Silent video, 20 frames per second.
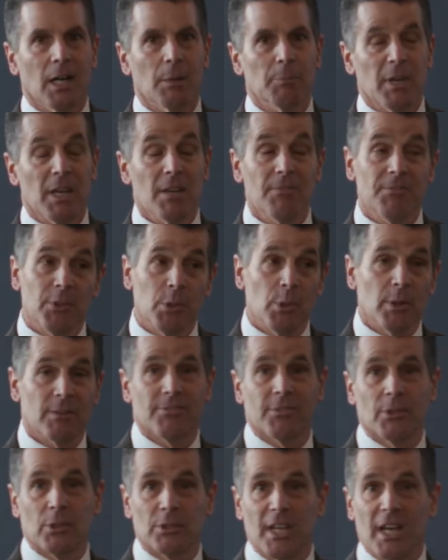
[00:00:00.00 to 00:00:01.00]
If you have
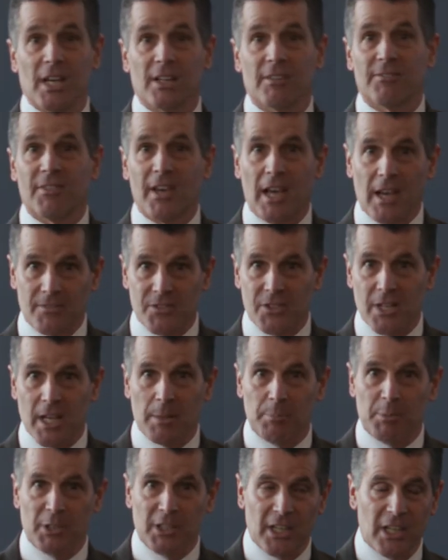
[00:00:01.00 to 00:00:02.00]
filled out a FAFSA
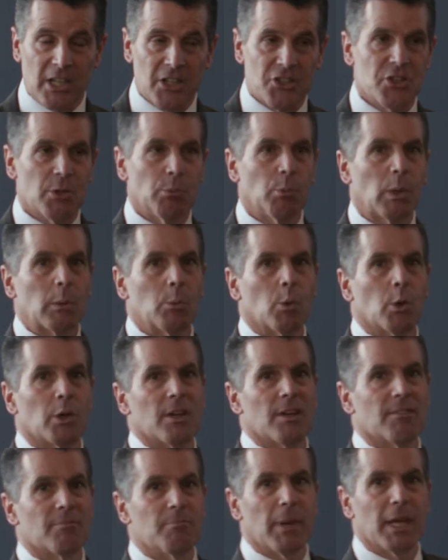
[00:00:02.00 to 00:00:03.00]
application, we would
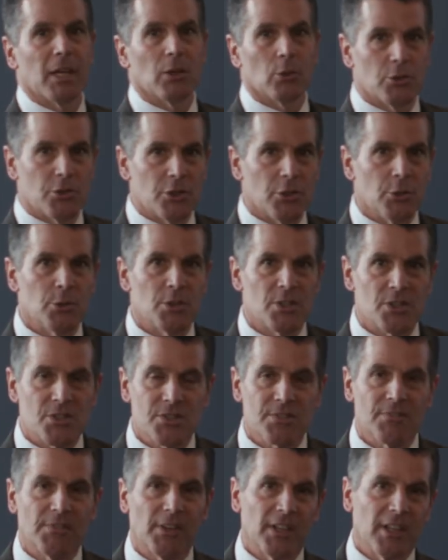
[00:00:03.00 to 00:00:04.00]
have mailed you
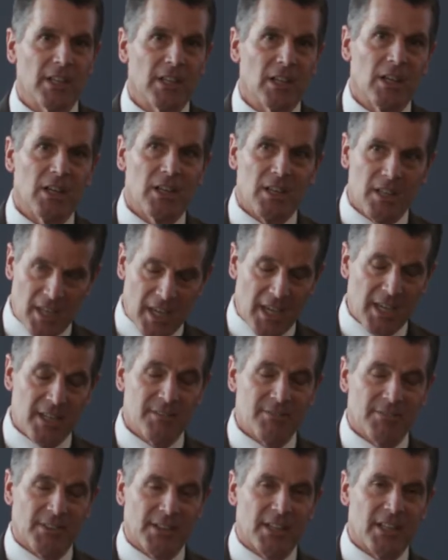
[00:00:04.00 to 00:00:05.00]
this
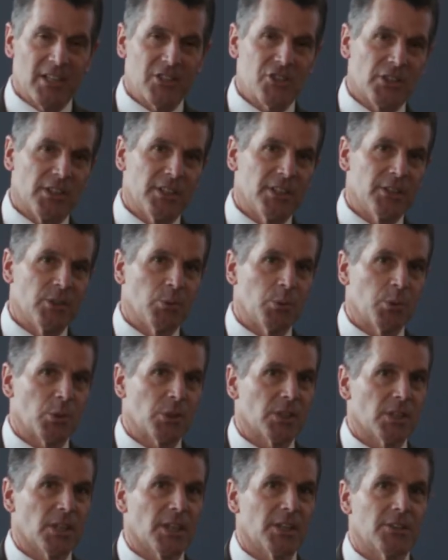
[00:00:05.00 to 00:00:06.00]
financial aid
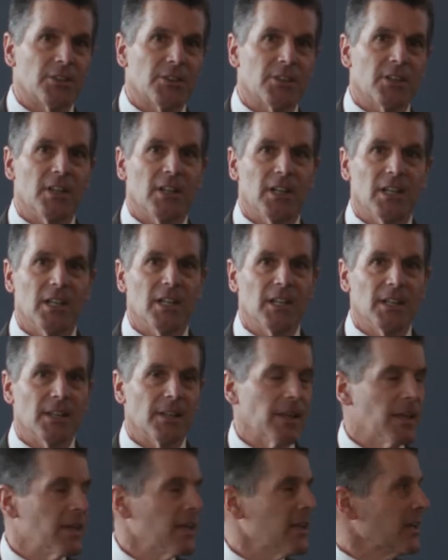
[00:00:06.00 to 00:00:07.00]
award
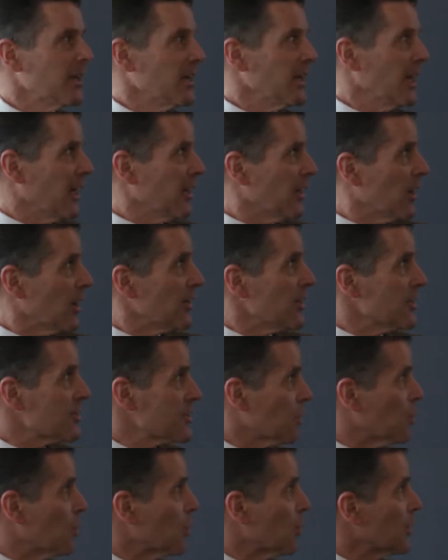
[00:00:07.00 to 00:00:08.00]
letter. And on this
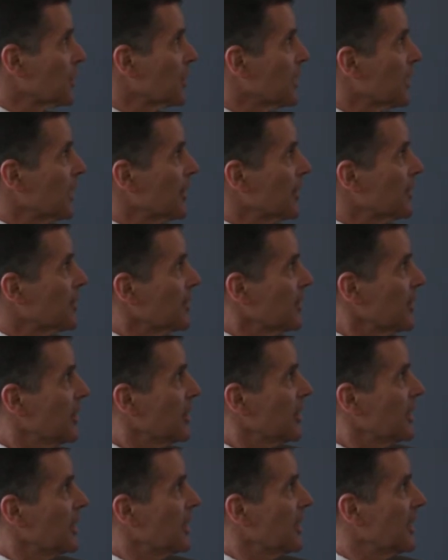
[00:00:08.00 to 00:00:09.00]
award letter,
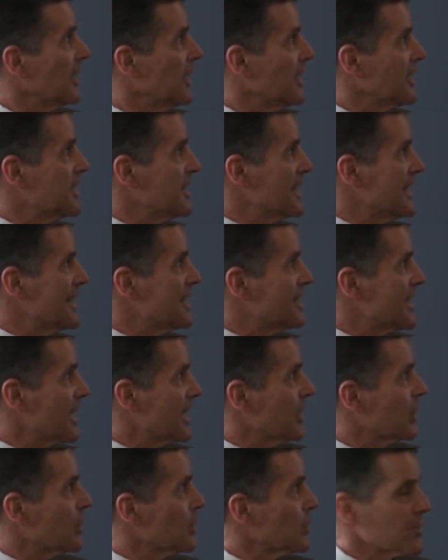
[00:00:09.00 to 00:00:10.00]
it
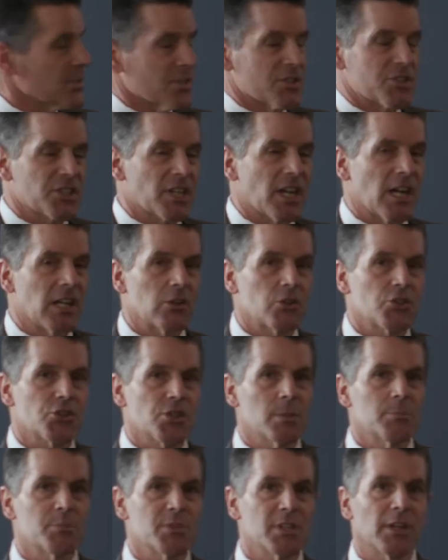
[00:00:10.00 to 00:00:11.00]
details the
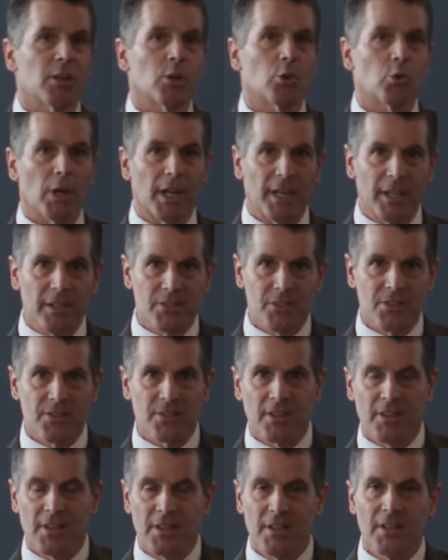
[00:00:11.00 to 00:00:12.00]
scholarships and grants
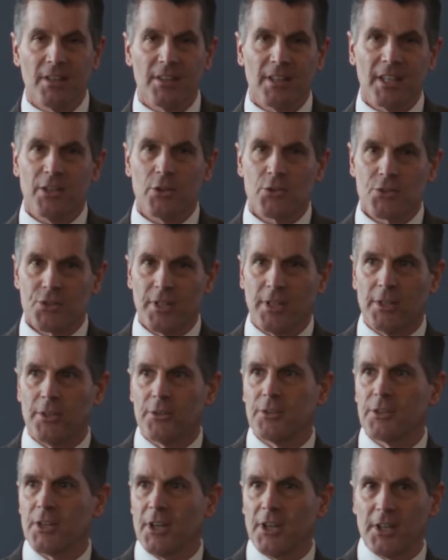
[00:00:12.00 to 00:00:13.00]
that your son
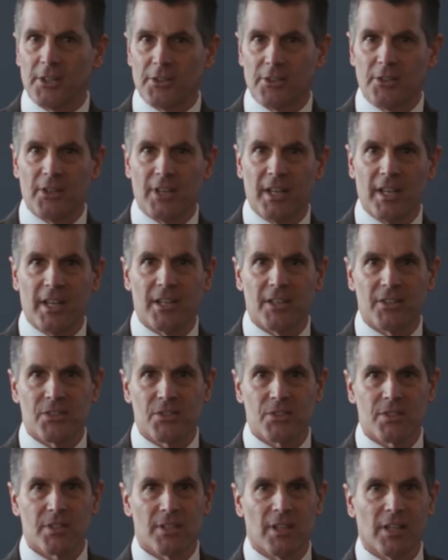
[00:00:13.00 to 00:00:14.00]
or daughter
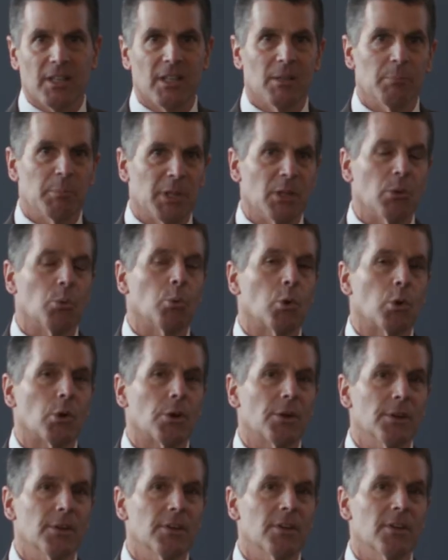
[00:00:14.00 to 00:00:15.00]
has been
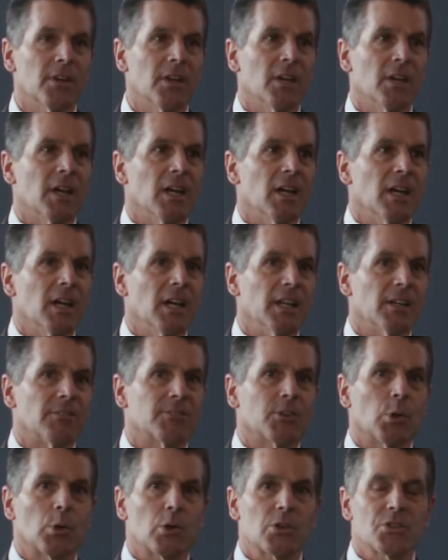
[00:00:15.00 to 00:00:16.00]
awarded. And of
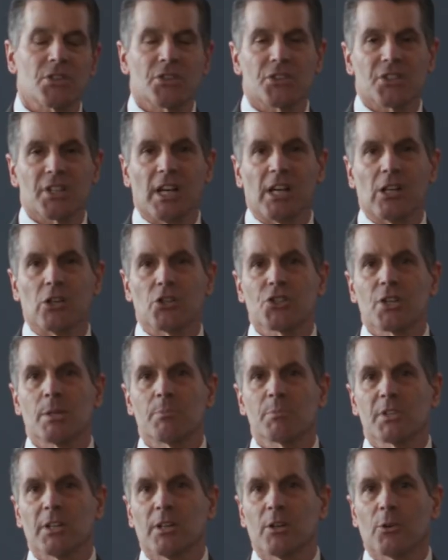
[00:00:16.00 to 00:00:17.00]
course, the
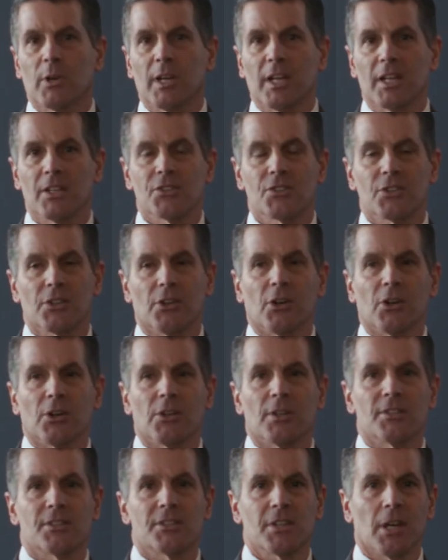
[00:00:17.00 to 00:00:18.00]
scholarships and grants are
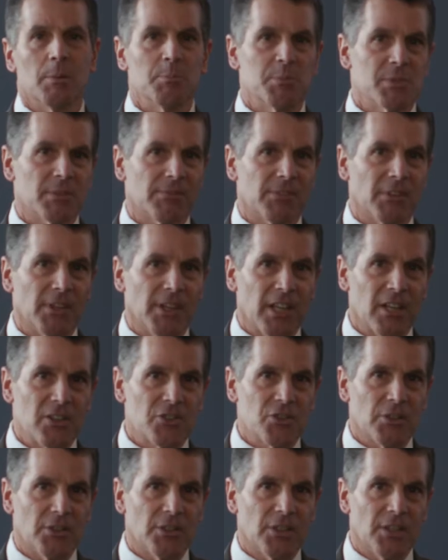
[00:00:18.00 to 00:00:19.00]
the types of
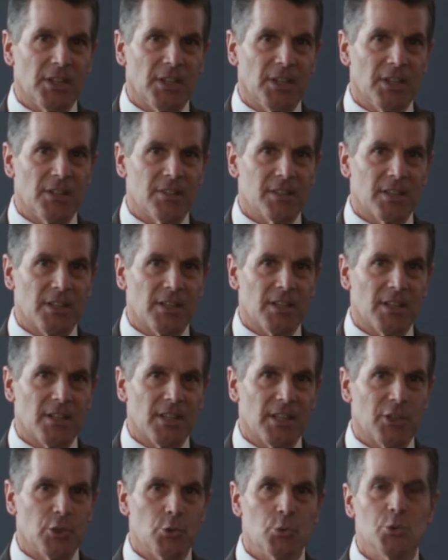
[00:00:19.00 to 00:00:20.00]
financial aid
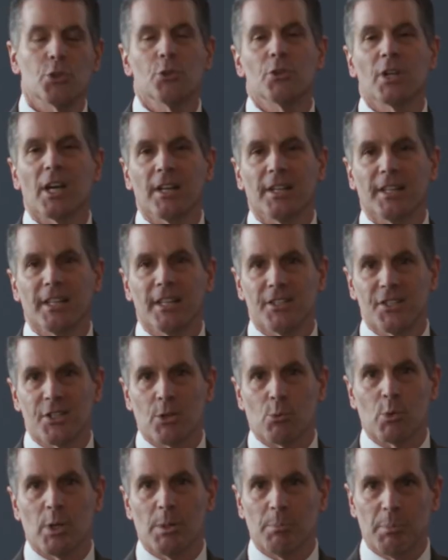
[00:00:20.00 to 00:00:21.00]
that you do not need
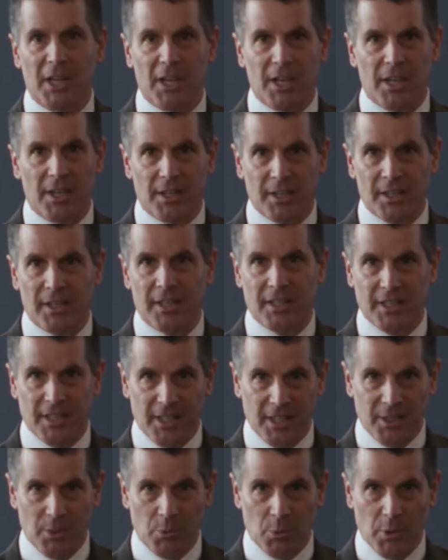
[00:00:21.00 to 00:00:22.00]
to repay in
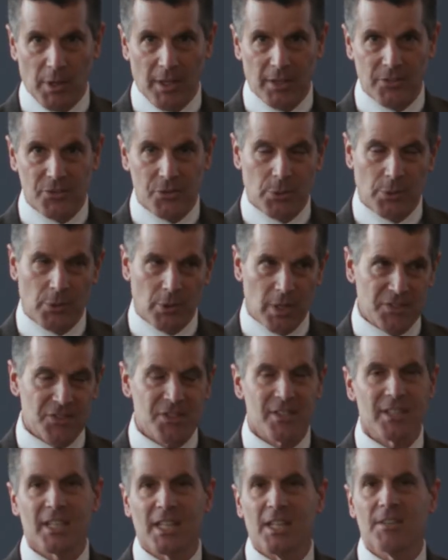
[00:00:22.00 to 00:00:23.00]
any way. So that's
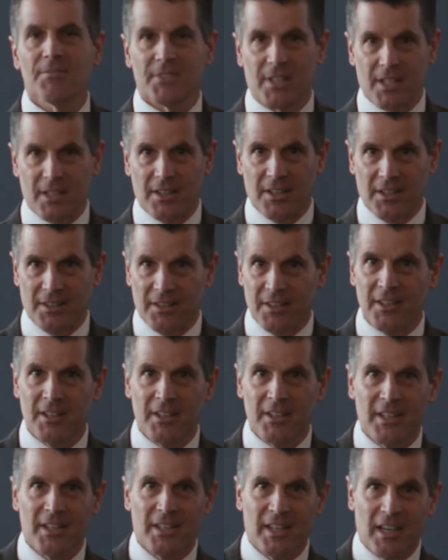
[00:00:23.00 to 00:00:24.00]
the gift aid.
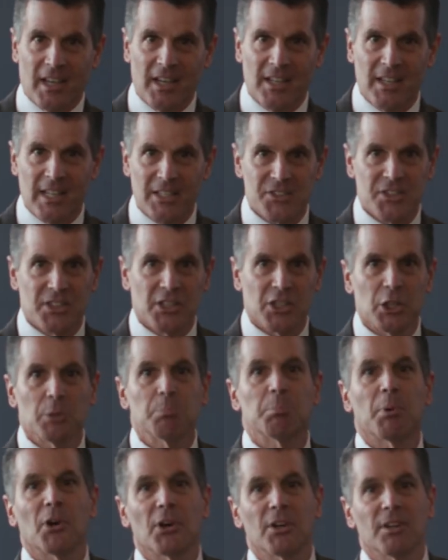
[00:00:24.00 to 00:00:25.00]
That's the
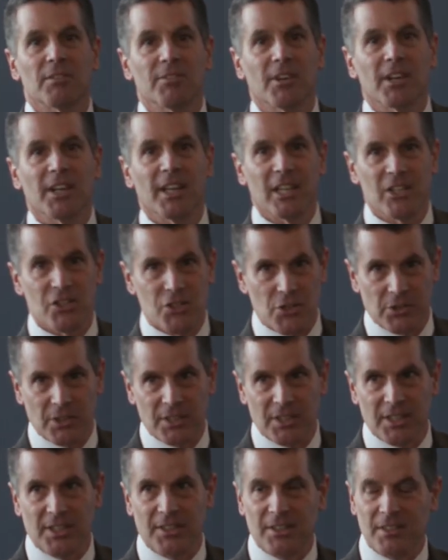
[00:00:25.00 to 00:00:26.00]
good part of financial
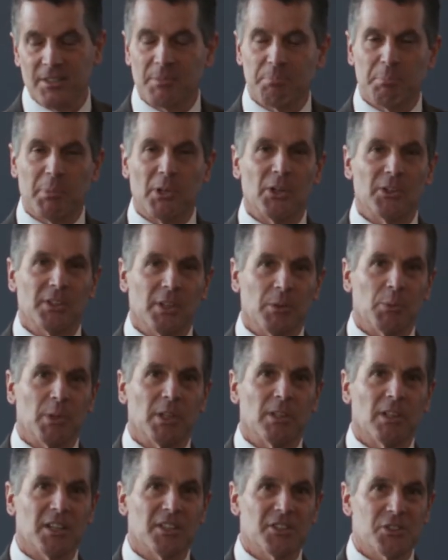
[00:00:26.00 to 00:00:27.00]
aid, the part that we
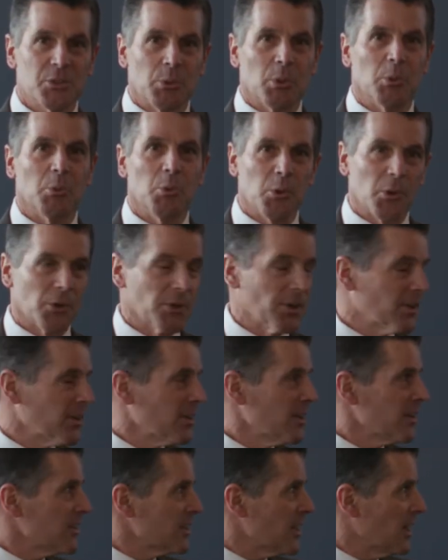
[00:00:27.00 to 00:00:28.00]
like to award
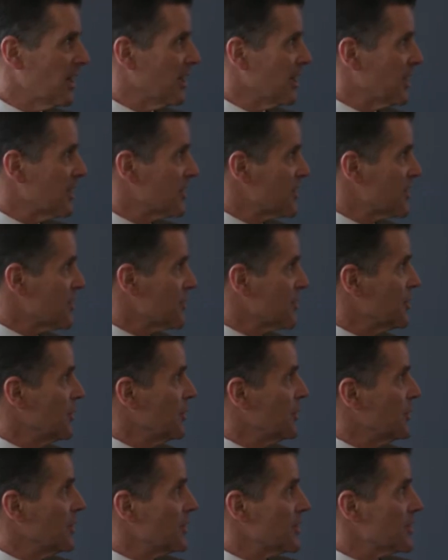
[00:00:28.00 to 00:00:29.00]
to
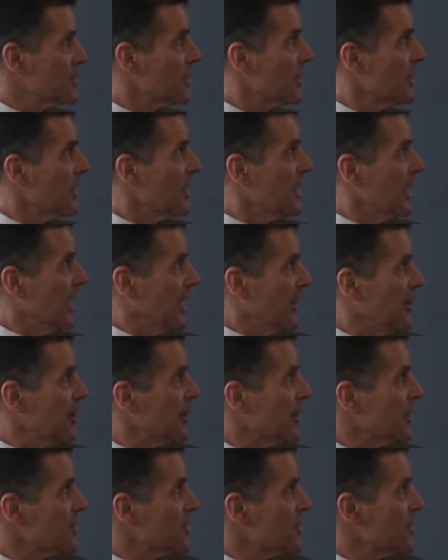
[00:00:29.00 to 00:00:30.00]
students. And you
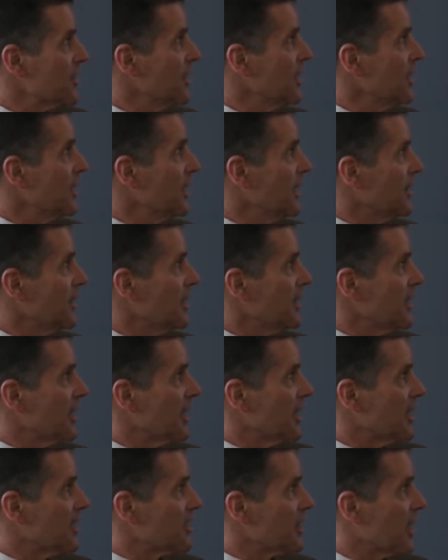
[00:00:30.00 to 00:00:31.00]
can see in
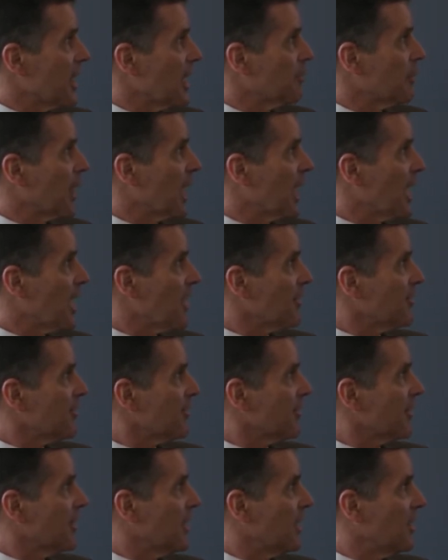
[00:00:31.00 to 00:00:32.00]
the top
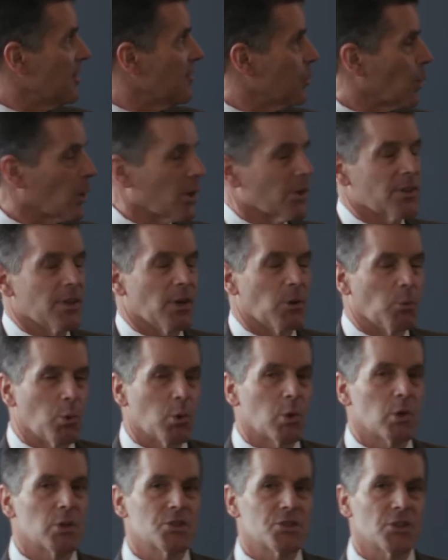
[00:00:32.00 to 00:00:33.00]
half of where the
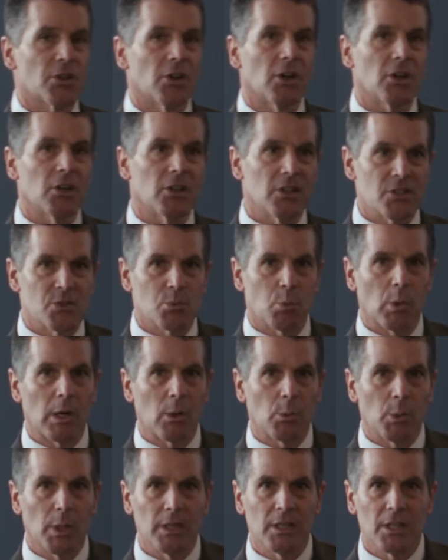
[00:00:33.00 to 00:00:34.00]
awards are is
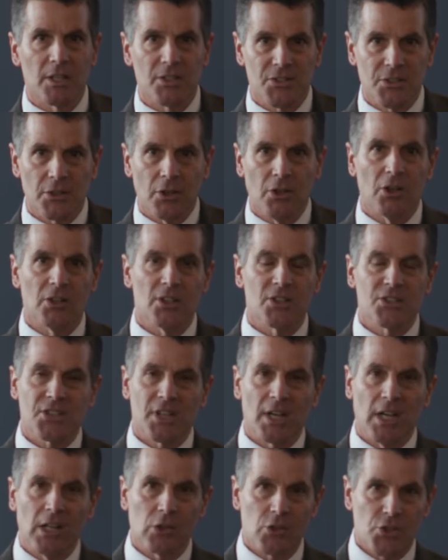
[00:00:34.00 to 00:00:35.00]
where we list all the
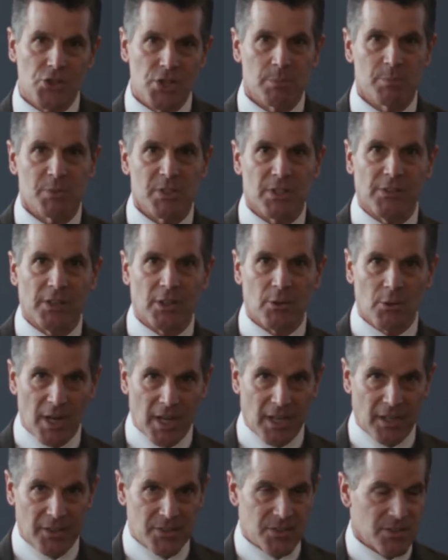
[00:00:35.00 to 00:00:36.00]
scholarships and the
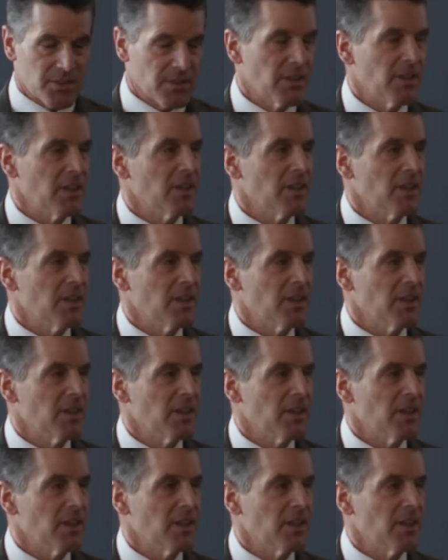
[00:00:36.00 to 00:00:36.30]
grants